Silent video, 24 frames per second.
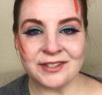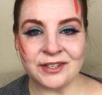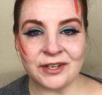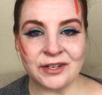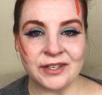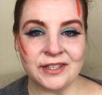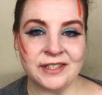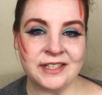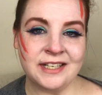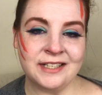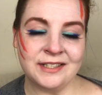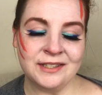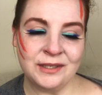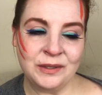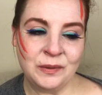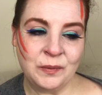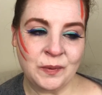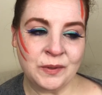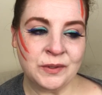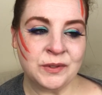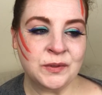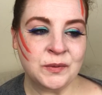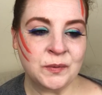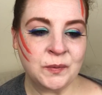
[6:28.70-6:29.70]
I started
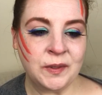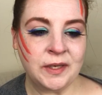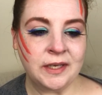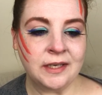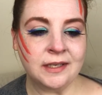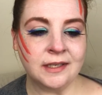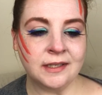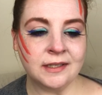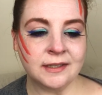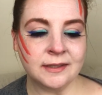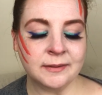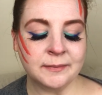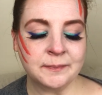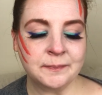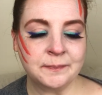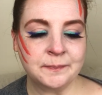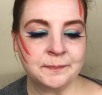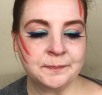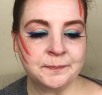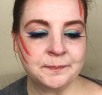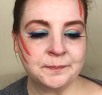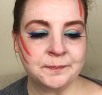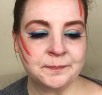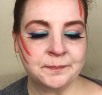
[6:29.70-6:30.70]
dancing once a week,
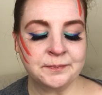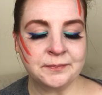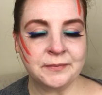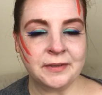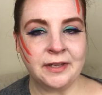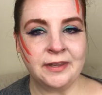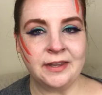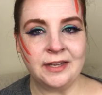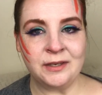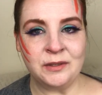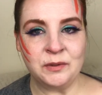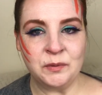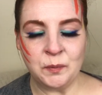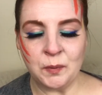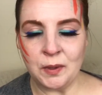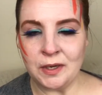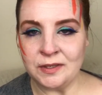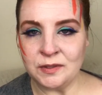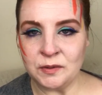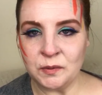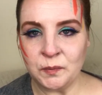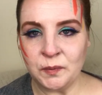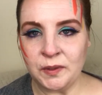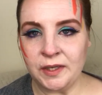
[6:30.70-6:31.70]
and then
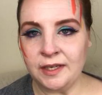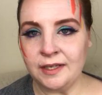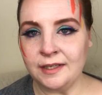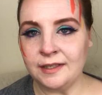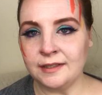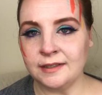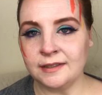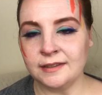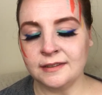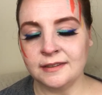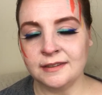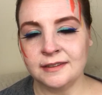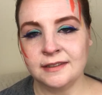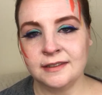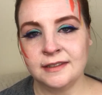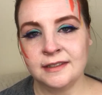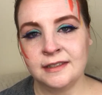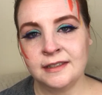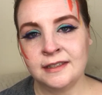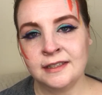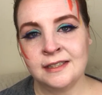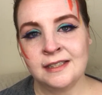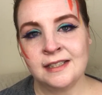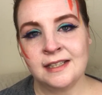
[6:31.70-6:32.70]
twice a week,
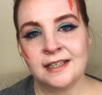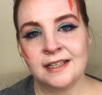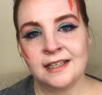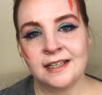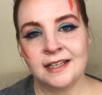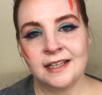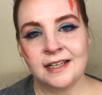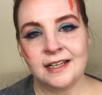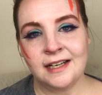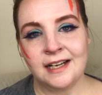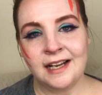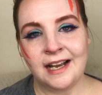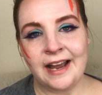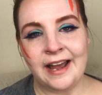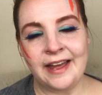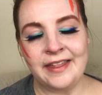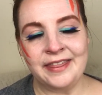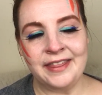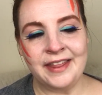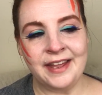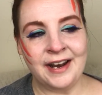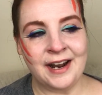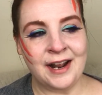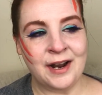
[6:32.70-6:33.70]

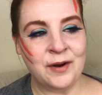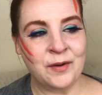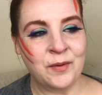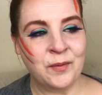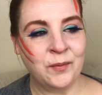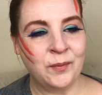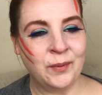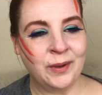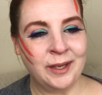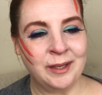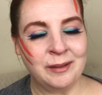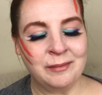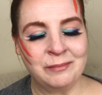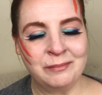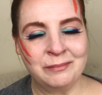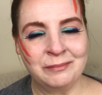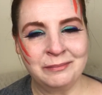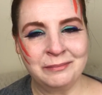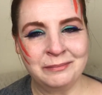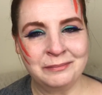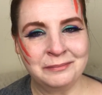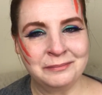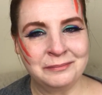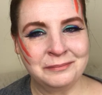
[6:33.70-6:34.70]
and then on a
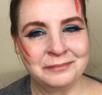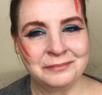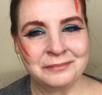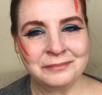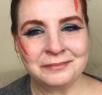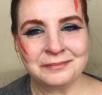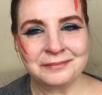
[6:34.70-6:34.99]
whim,